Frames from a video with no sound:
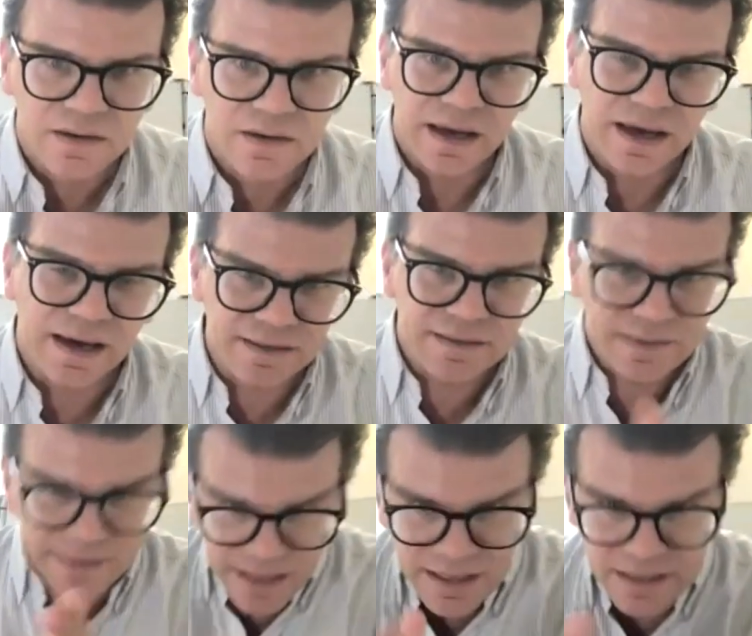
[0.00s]
And
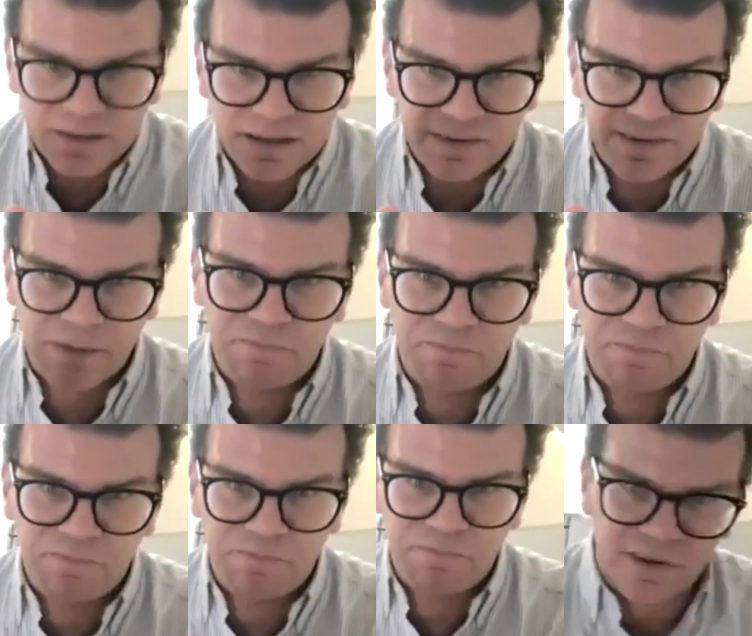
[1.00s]
then a step
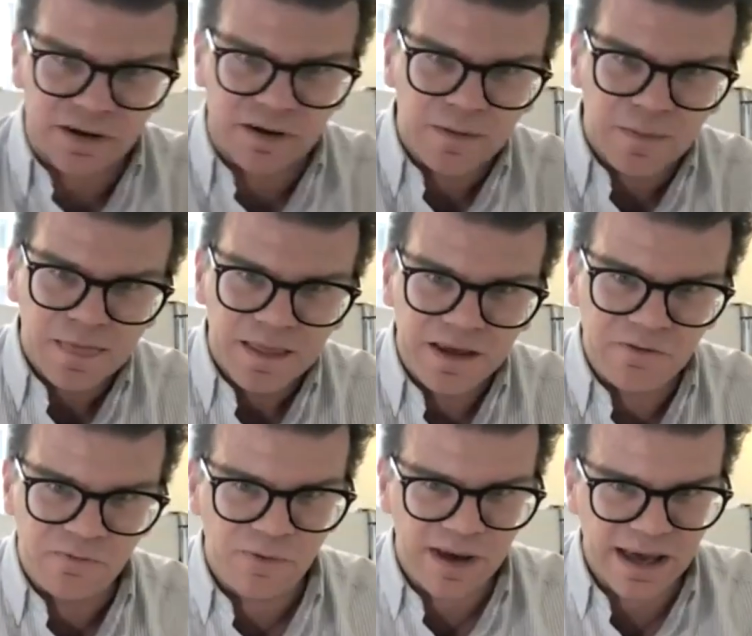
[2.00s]
further, if
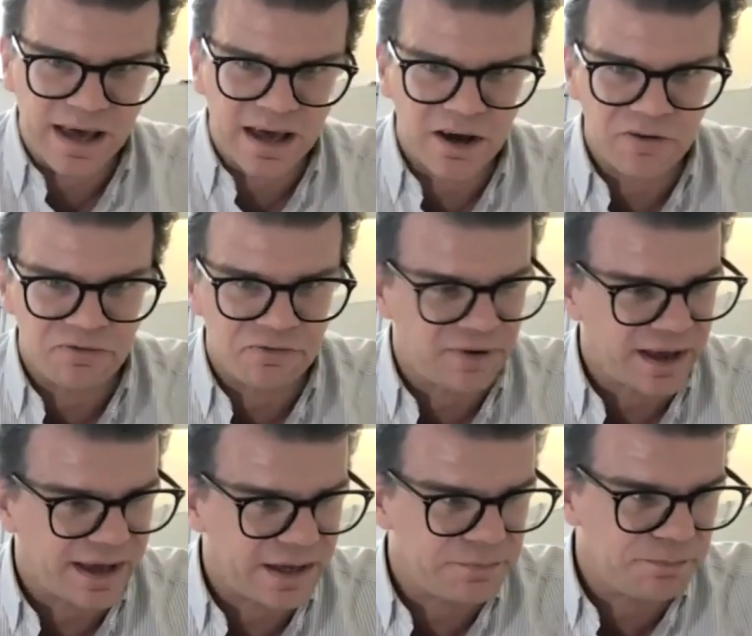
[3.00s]
we have
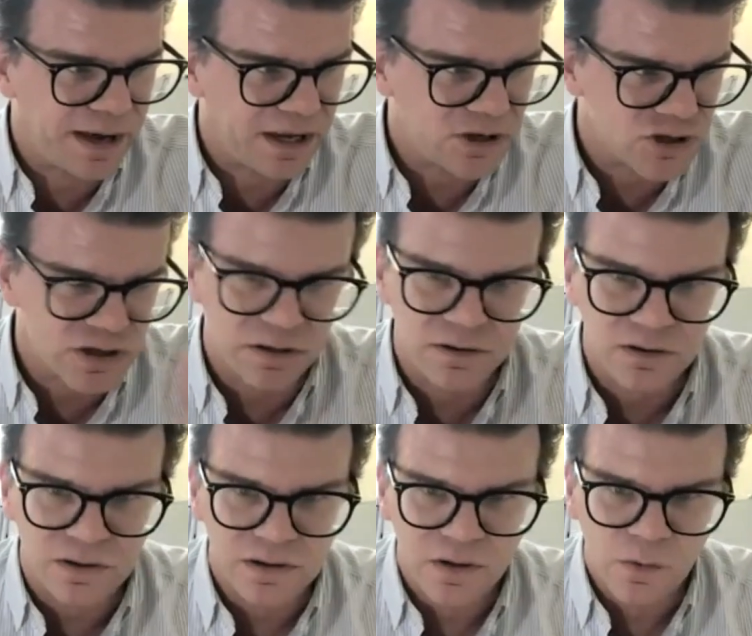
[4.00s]
a patient
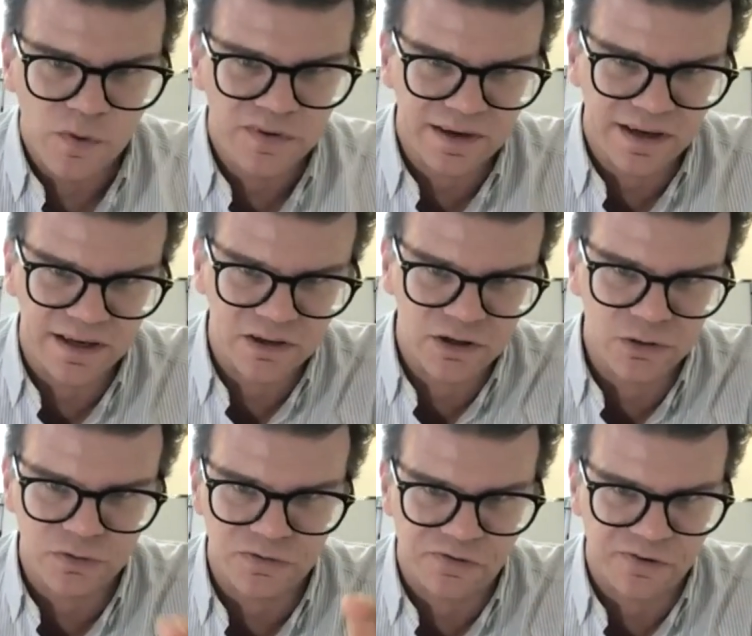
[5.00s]
with an
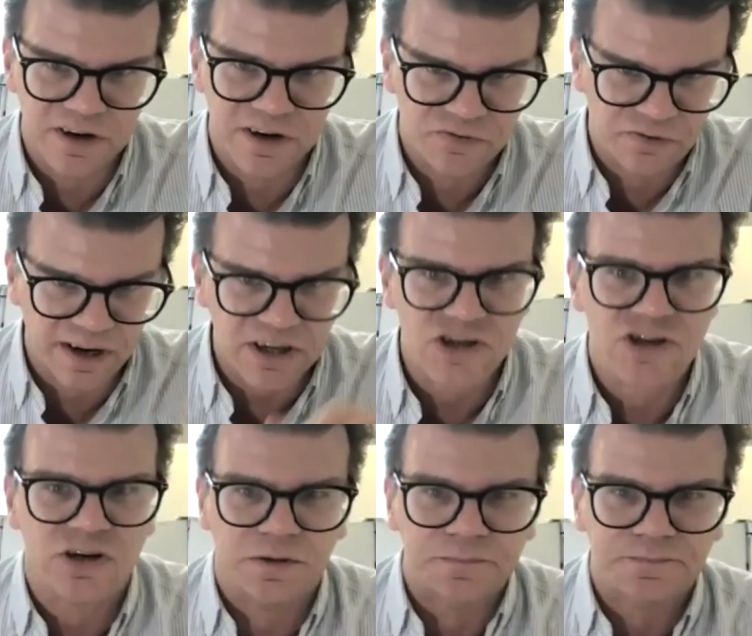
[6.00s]
acute fresh
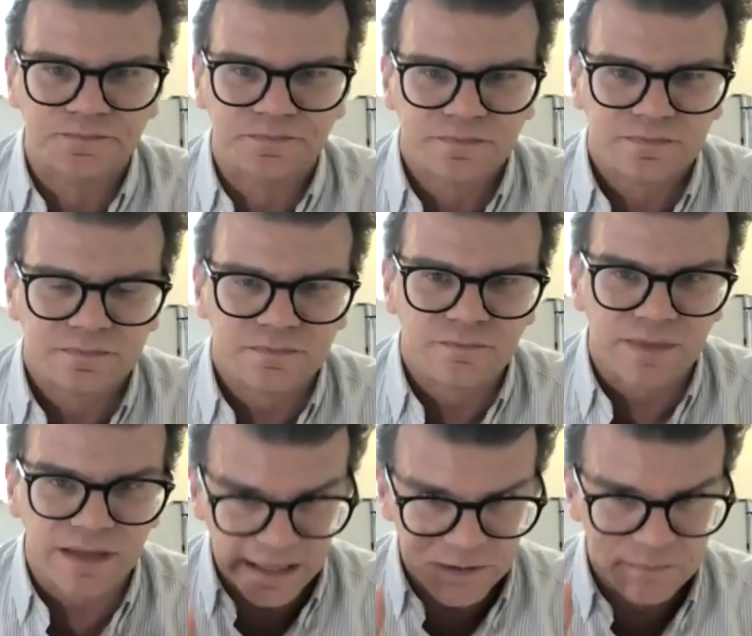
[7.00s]
fracture,
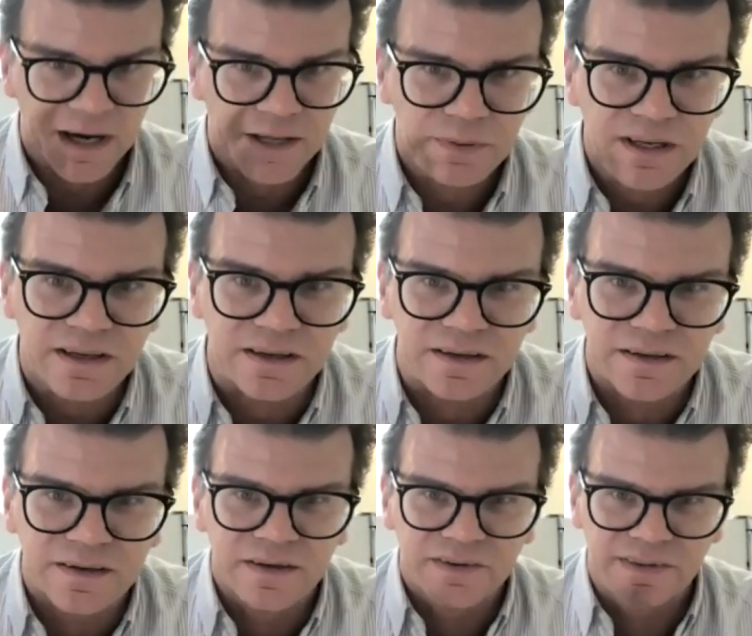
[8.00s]
it might be
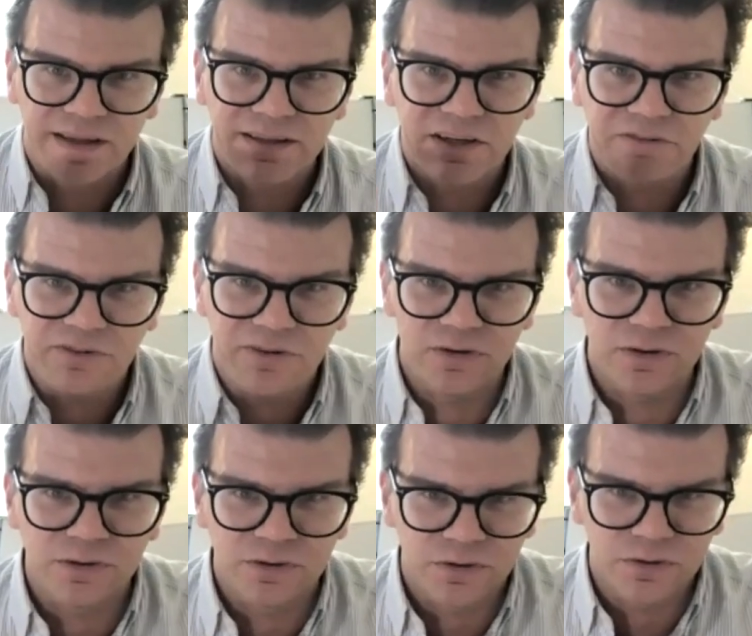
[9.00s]
that if
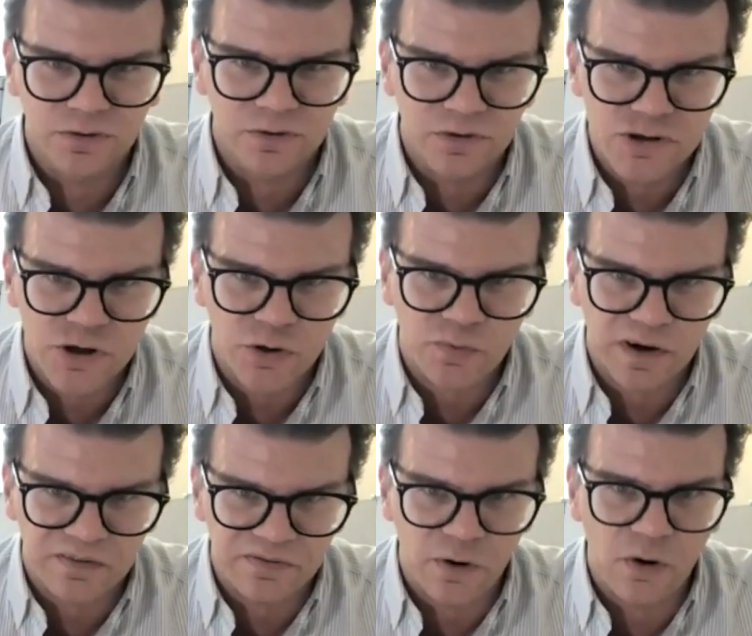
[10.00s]
you do
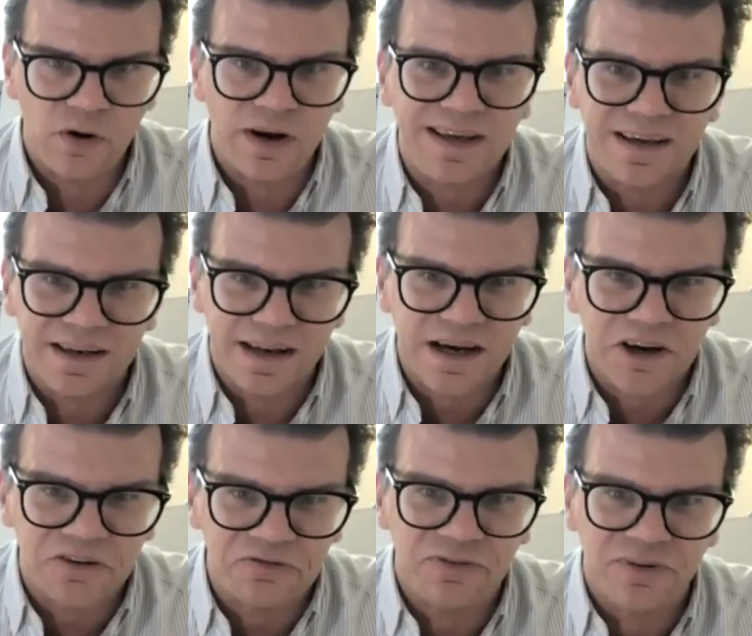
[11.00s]
shockwaves early
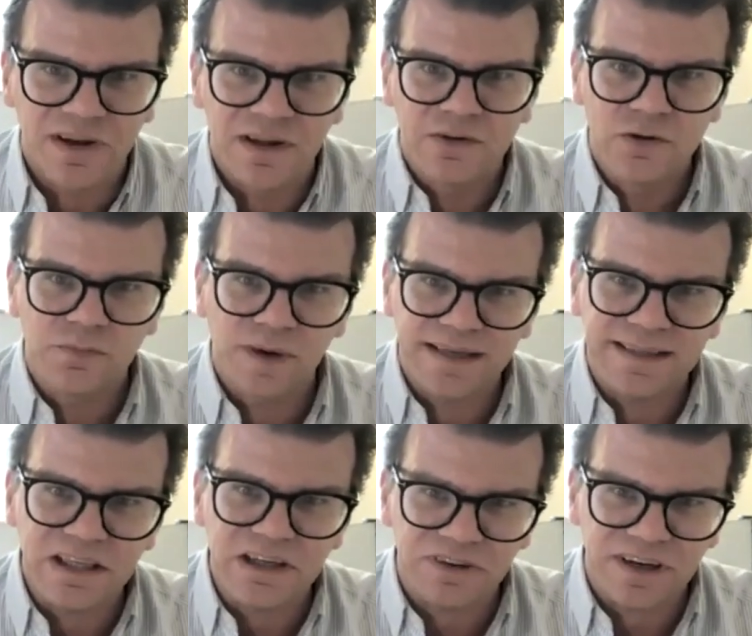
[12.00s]
enough, you might
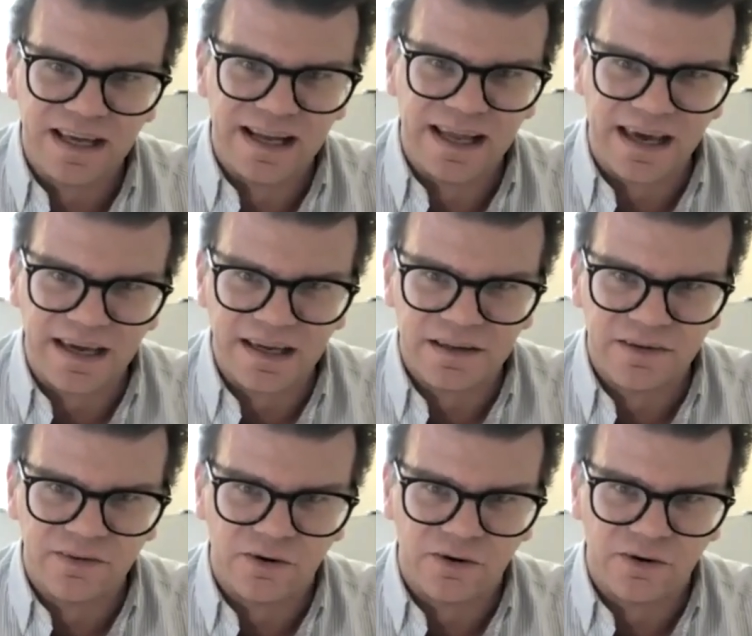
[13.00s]
even enhance or